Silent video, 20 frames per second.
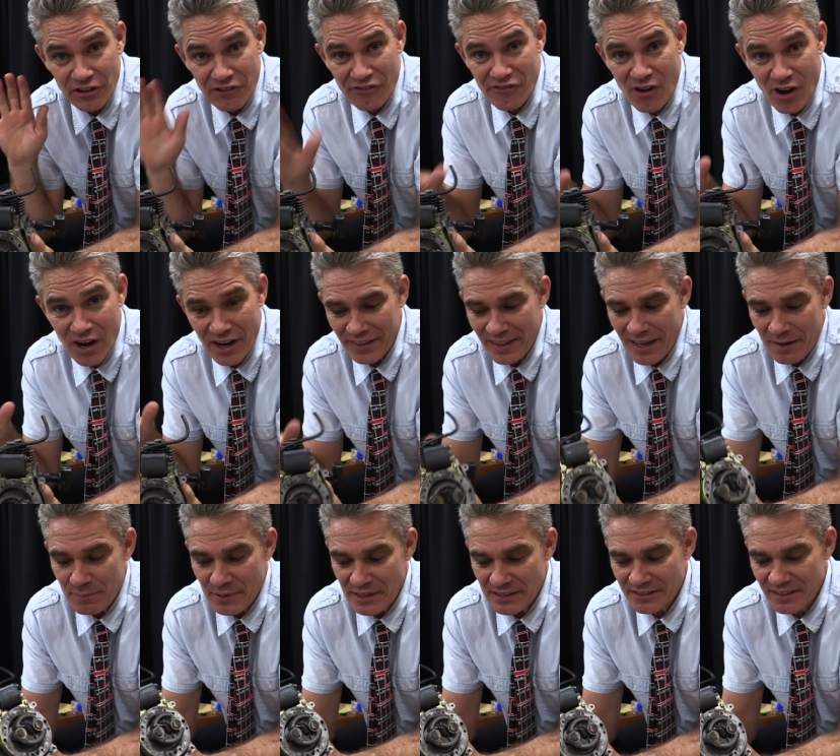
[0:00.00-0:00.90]
to fire
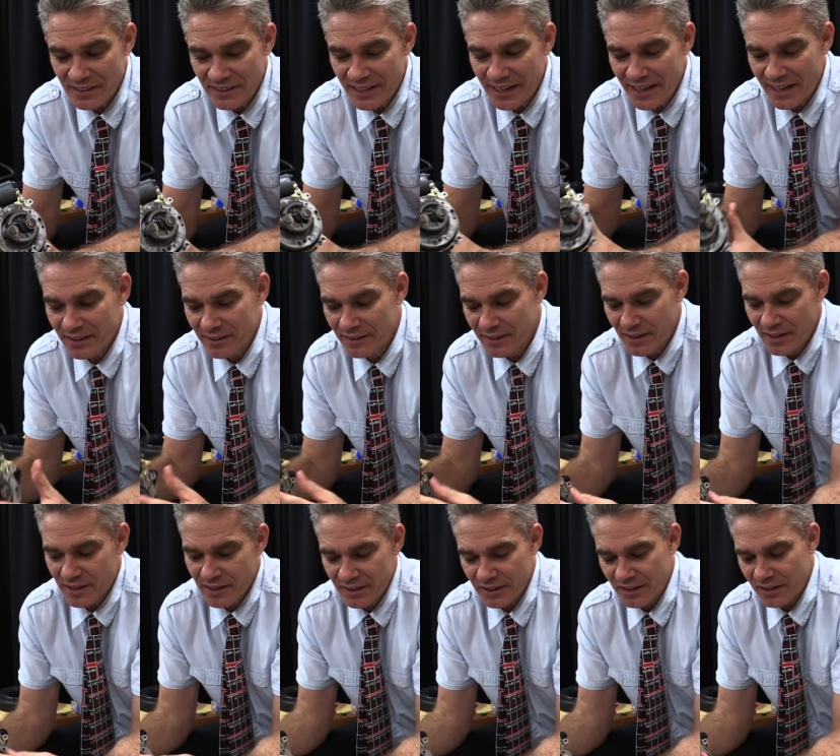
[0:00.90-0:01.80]
that piston down.
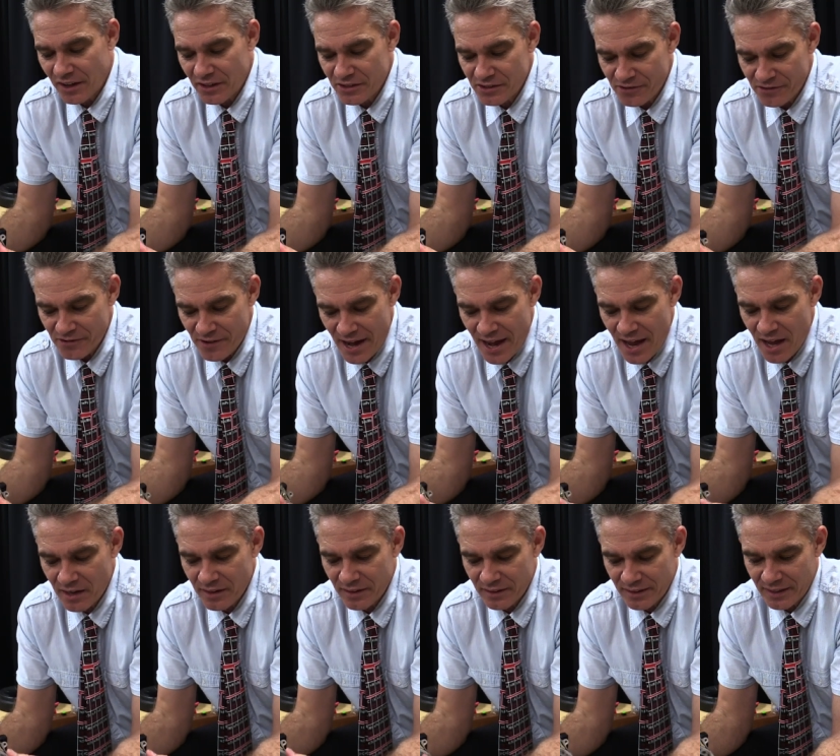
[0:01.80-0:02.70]
It goes
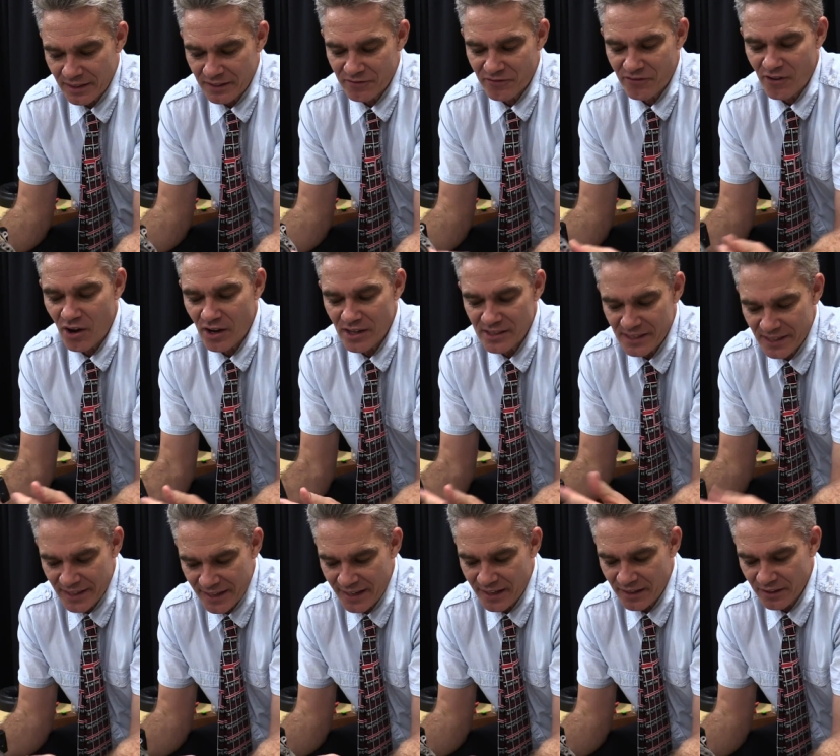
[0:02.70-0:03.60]
around and then it fires
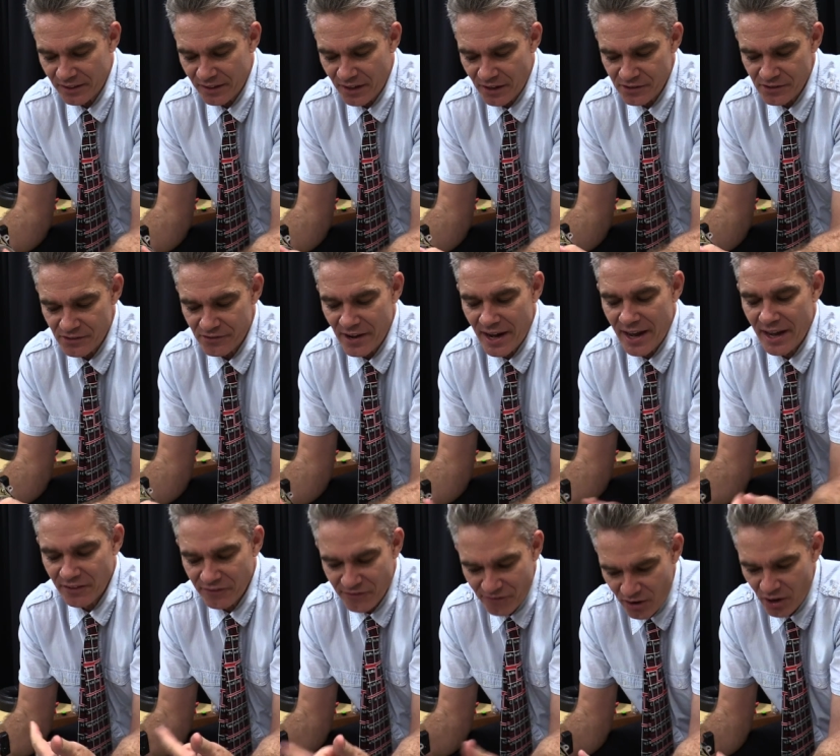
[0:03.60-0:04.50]
it again. It goes
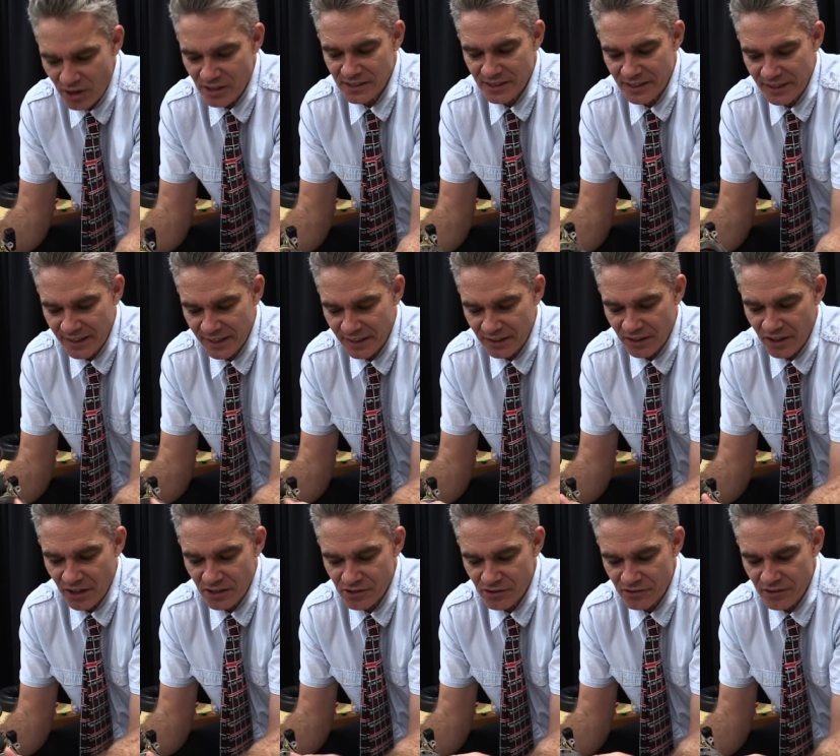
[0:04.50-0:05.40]
around, fires it again,
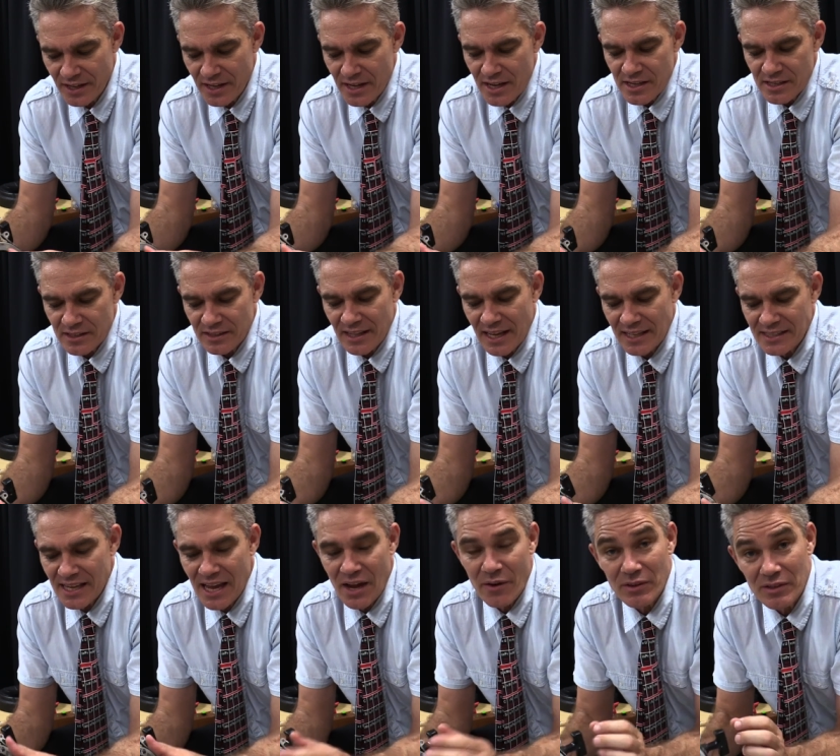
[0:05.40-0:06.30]
goes around. And
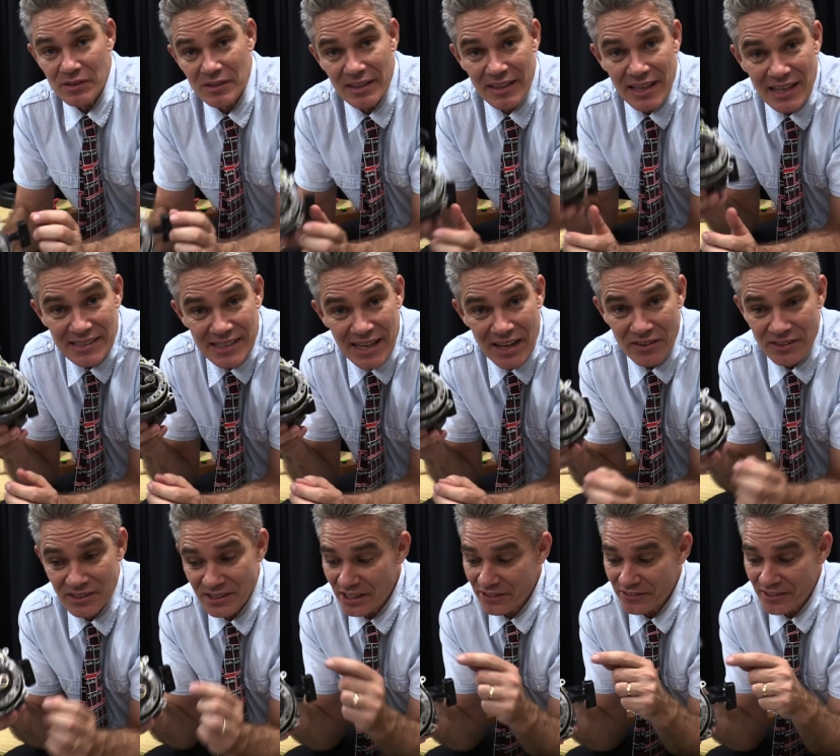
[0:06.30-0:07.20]
that's how it, that's how
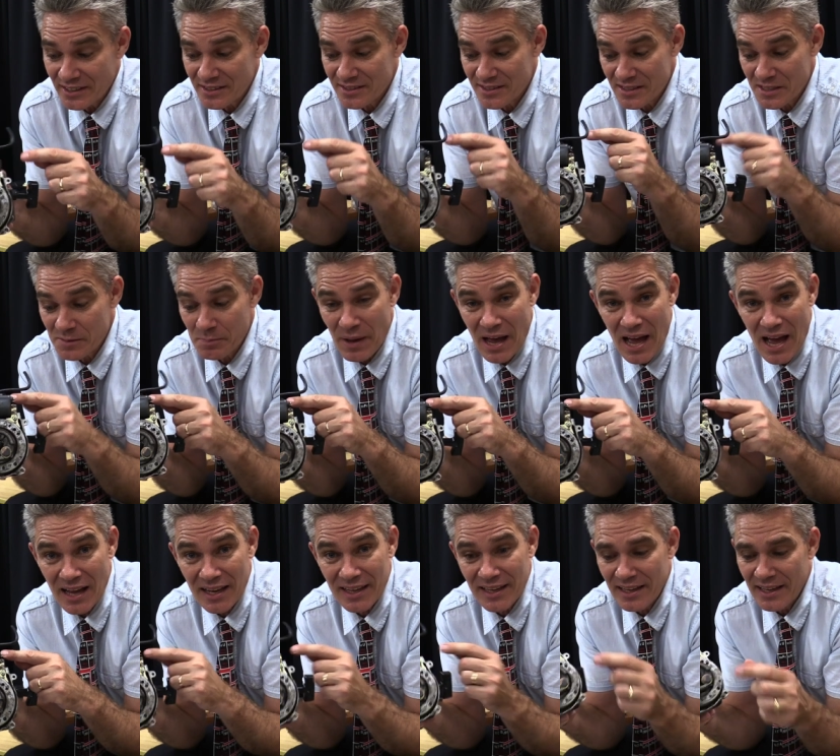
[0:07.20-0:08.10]
it generates the
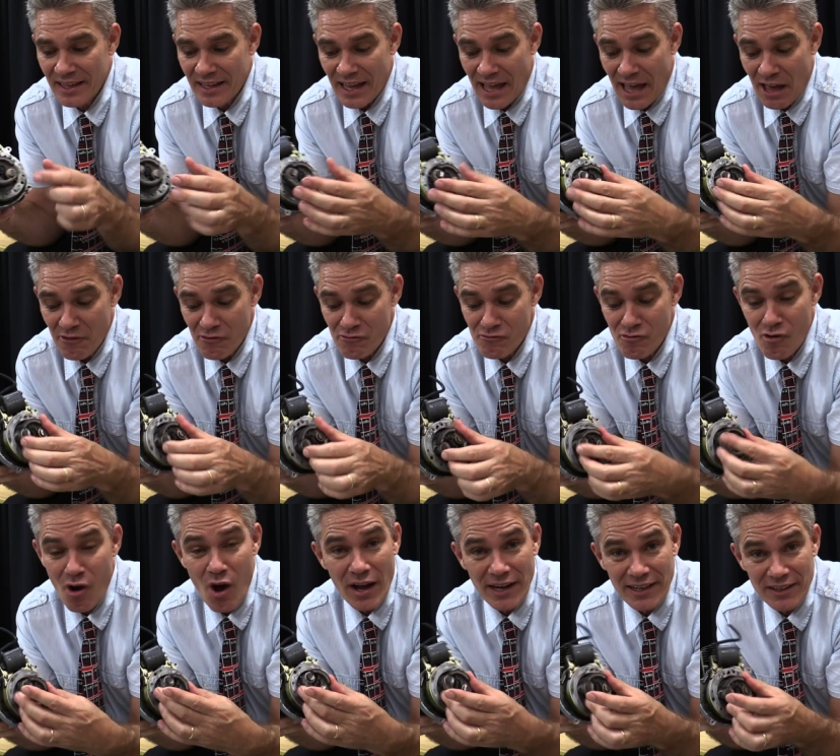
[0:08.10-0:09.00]
spark at
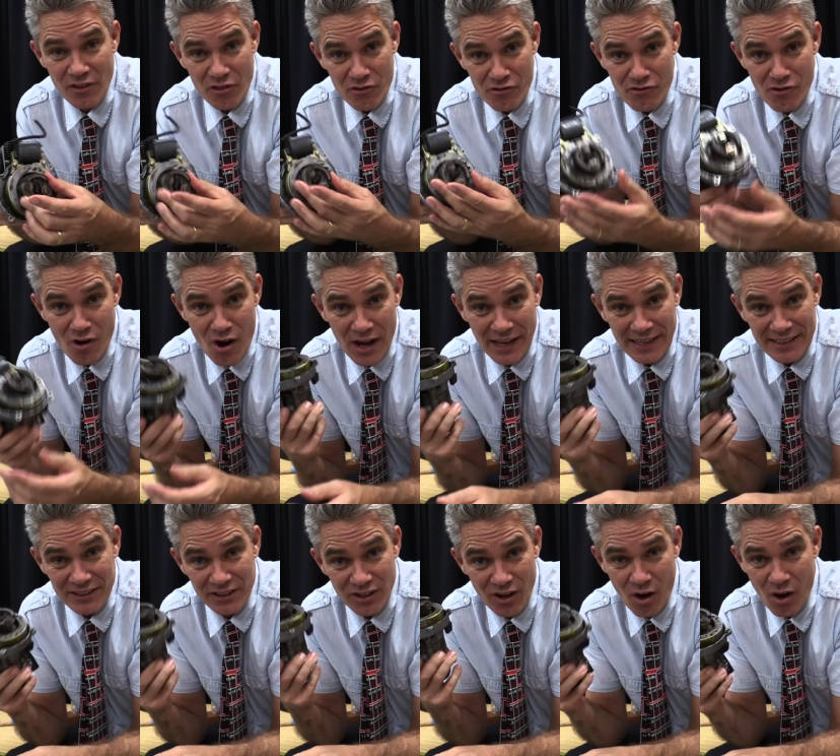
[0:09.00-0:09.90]
right the
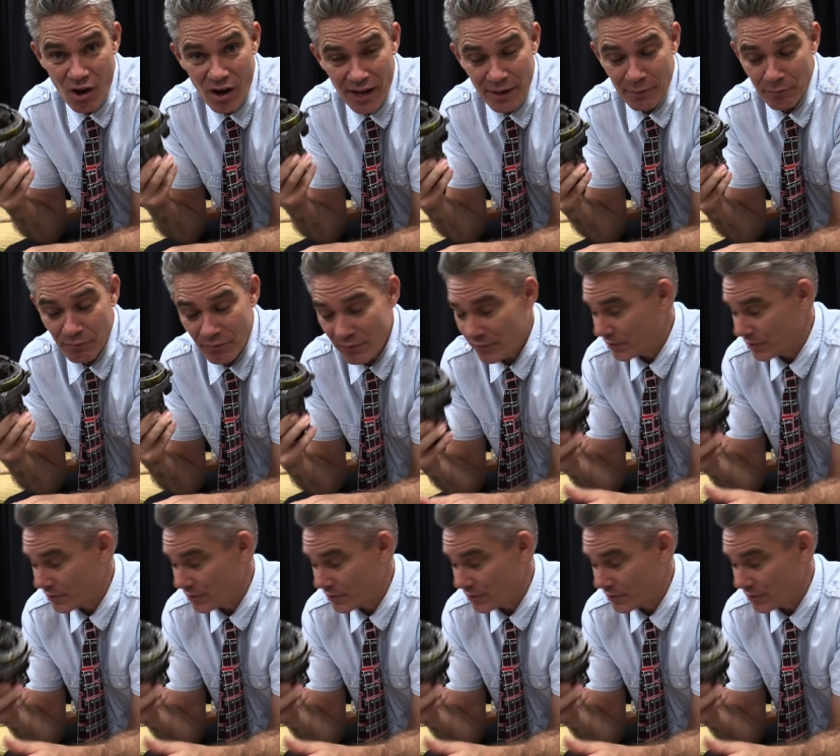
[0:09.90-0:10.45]
right time.